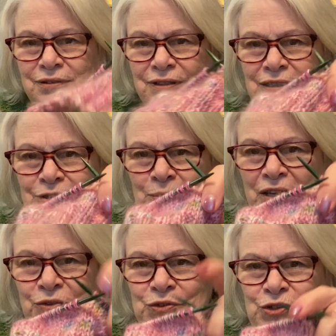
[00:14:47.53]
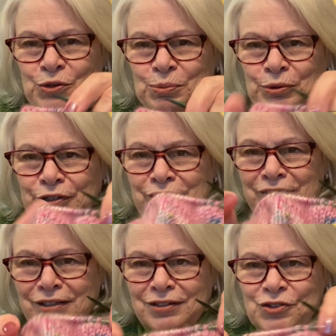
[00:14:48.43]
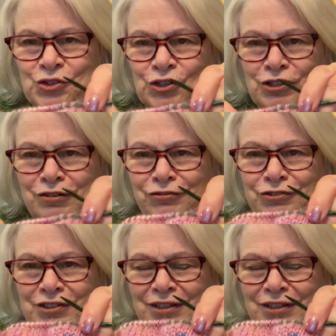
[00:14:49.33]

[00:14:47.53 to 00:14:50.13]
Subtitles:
come out so pretty and soft.